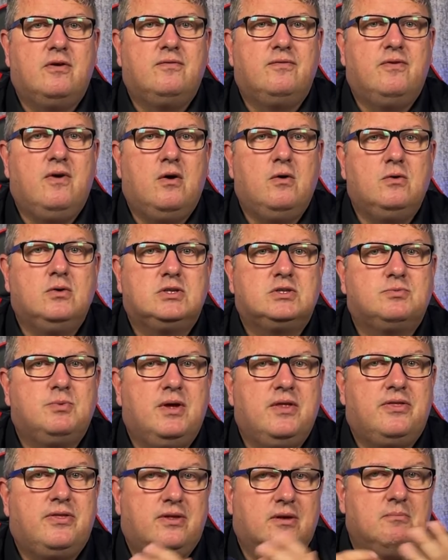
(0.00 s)
votes
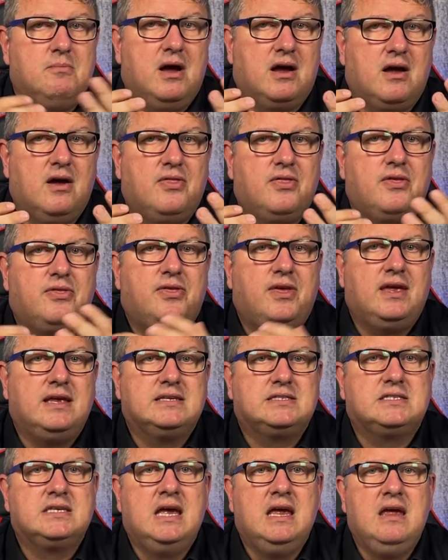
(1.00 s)
with, among other
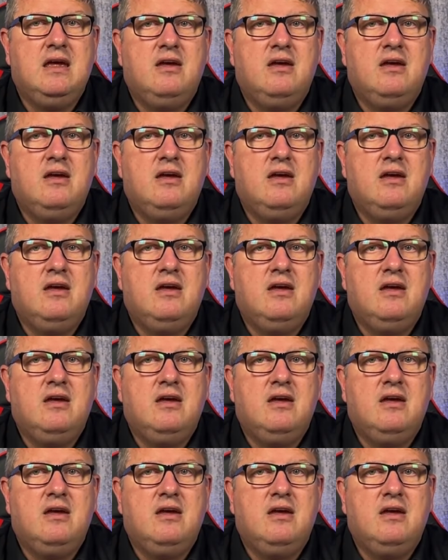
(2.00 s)
things,